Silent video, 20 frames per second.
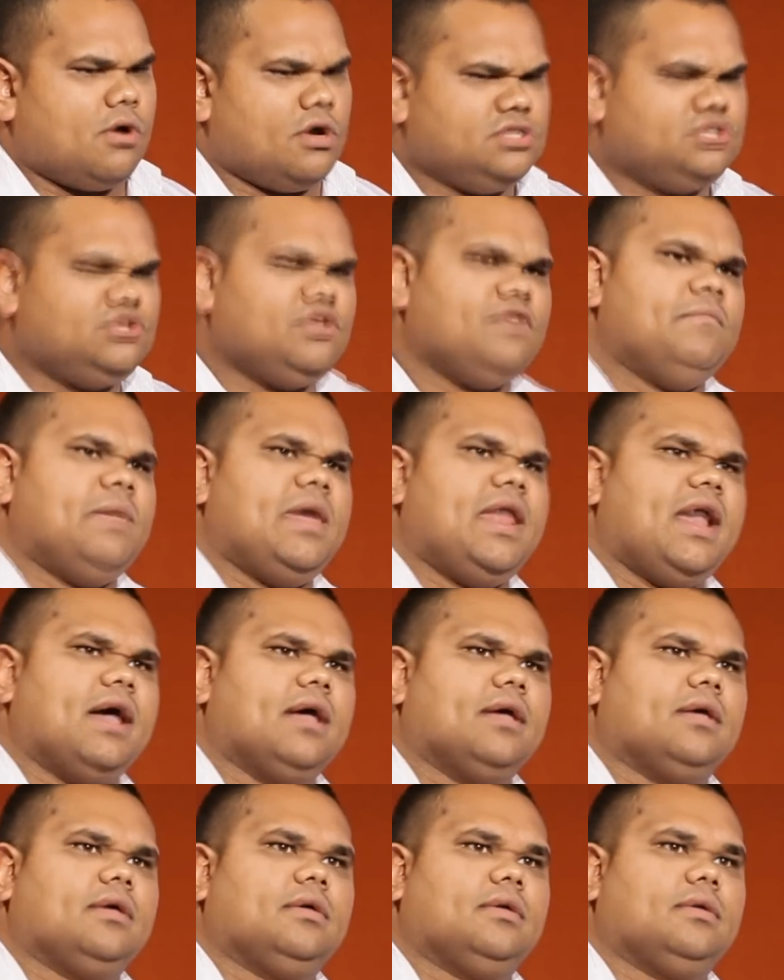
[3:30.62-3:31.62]
I deserve
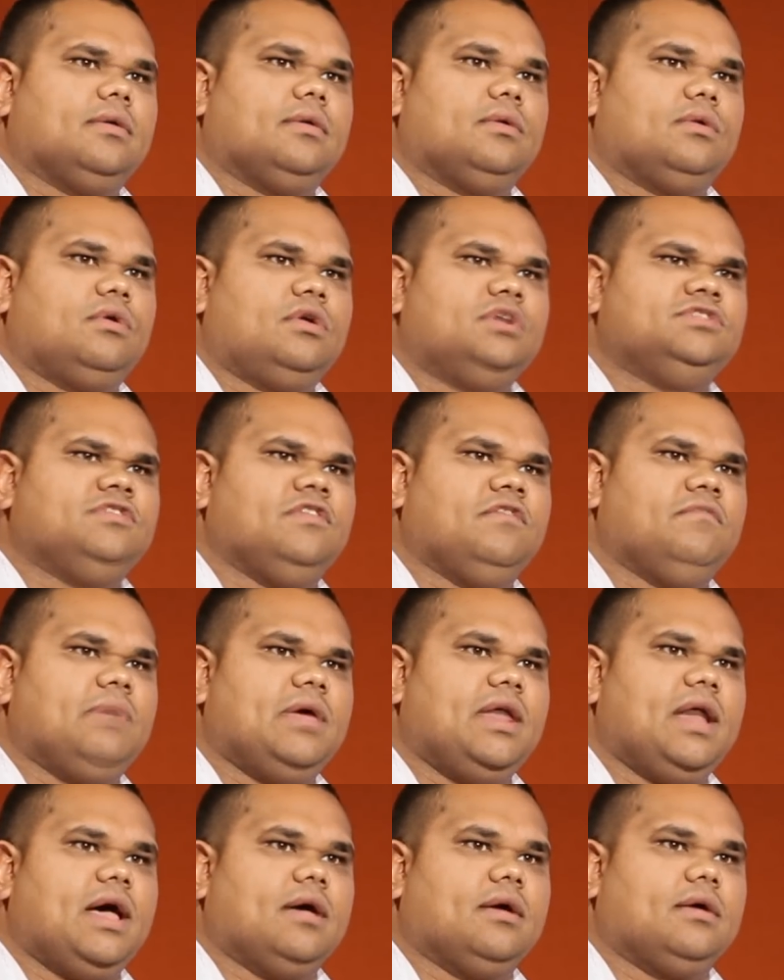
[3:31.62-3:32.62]
better, I
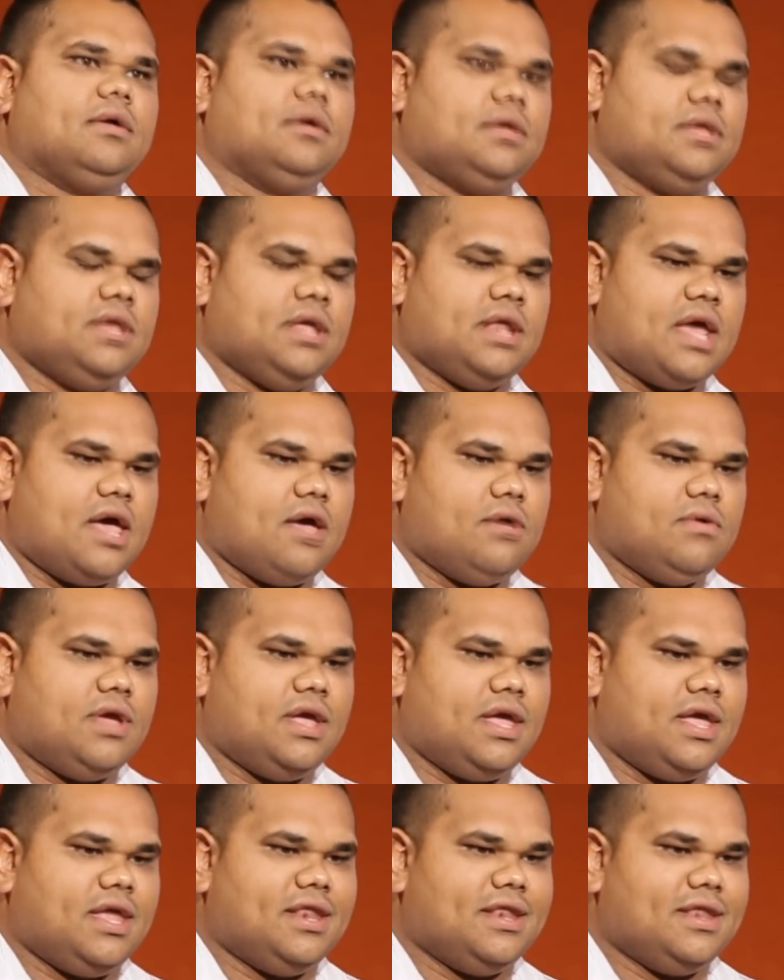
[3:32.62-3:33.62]
deserve better, you know,
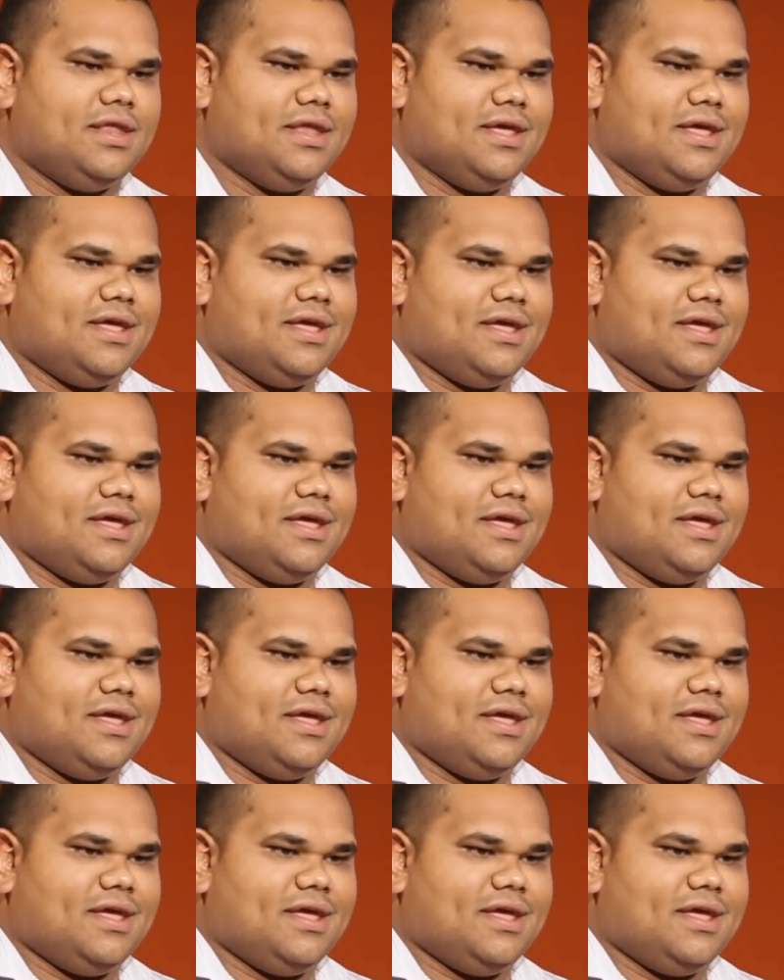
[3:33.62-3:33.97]
and,